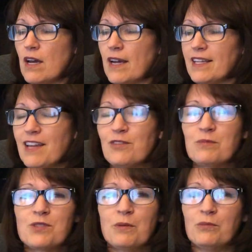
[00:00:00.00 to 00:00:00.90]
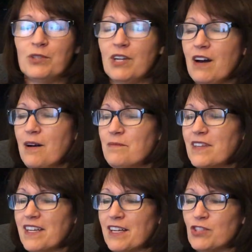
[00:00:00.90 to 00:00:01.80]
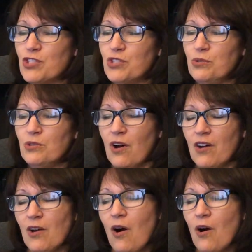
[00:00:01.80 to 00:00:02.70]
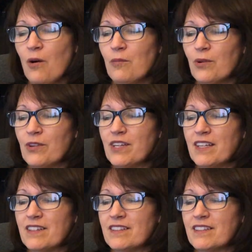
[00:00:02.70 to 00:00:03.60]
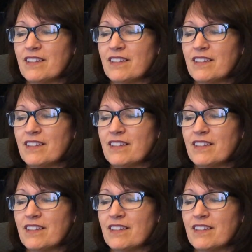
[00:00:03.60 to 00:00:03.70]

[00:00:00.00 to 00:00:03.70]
I gave him some gum that I'd chewed on all morning,